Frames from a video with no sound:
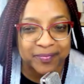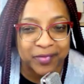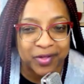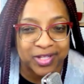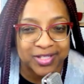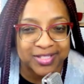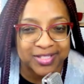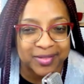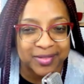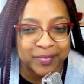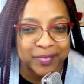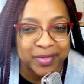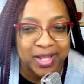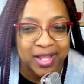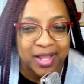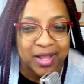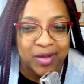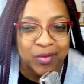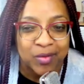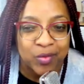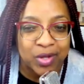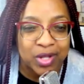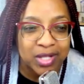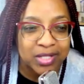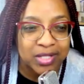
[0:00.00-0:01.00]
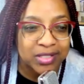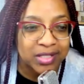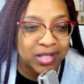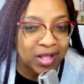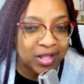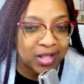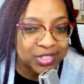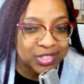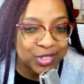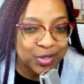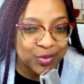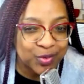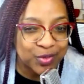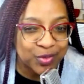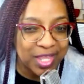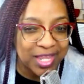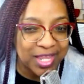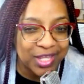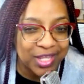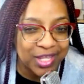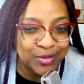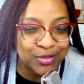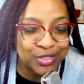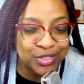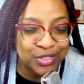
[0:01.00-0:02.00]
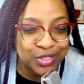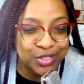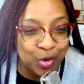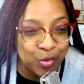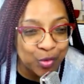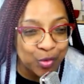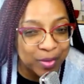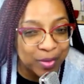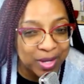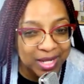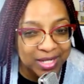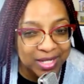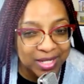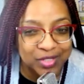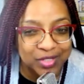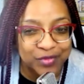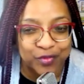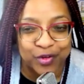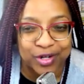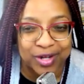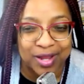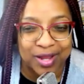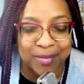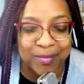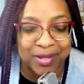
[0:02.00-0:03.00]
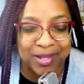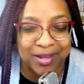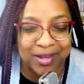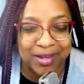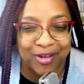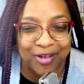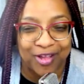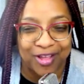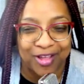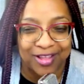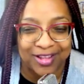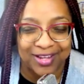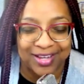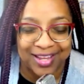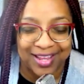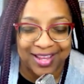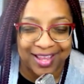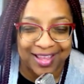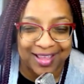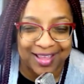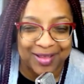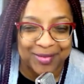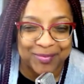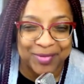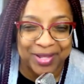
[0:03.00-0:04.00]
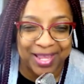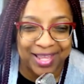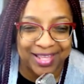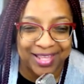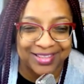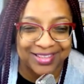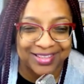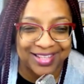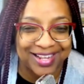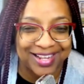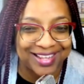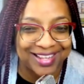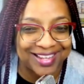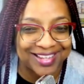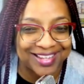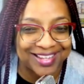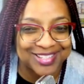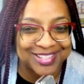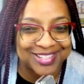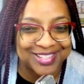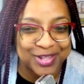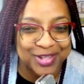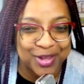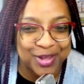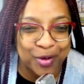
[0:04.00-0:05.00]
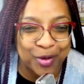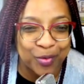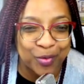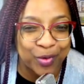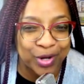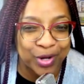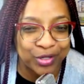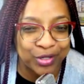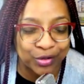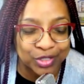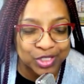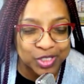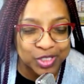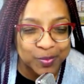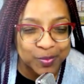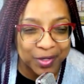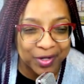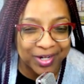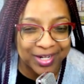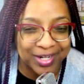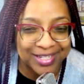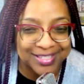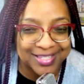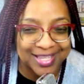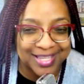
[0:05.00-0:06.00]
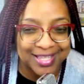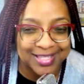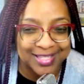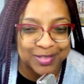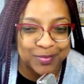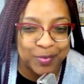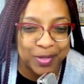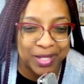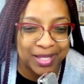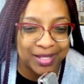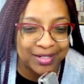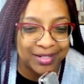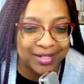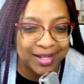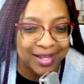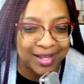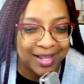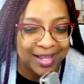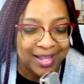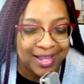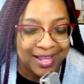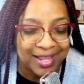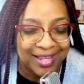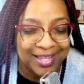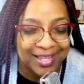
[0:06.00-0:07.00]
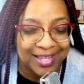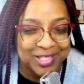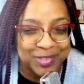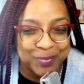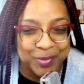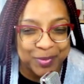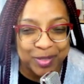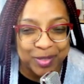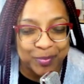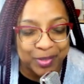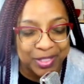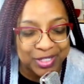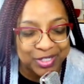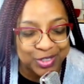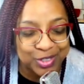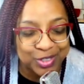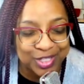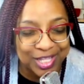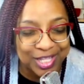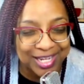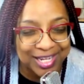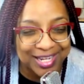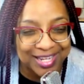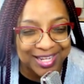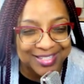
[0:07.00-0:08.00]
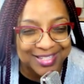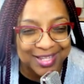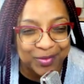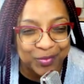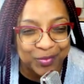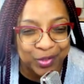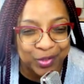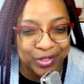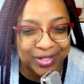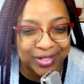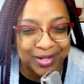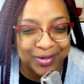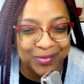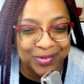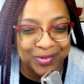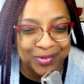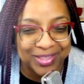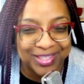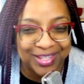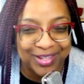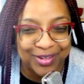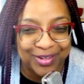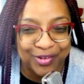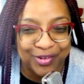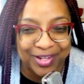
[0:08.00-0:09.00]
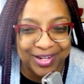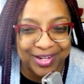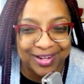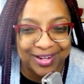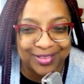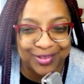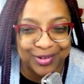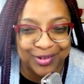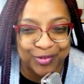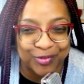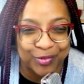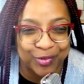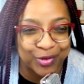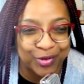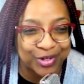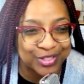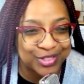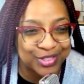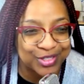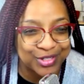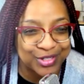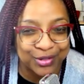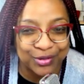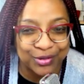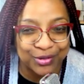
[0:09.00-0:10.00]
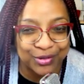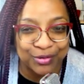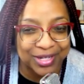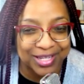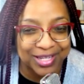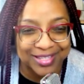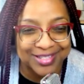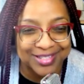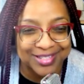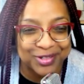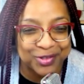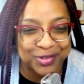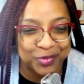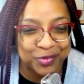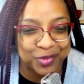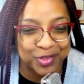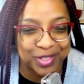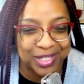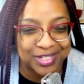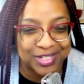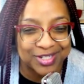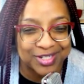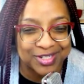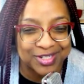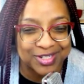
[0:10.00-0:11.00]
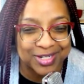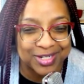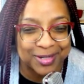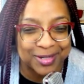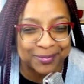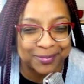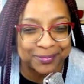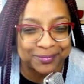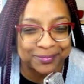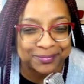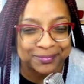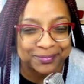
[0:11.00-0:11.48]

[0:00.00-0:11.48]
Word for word: Awesome. Well, Alto, thank you so much for coming on um, and letting us know what your experience has been. It's been a pleasure, like I said, working with you, and I look forward to a continued relationship.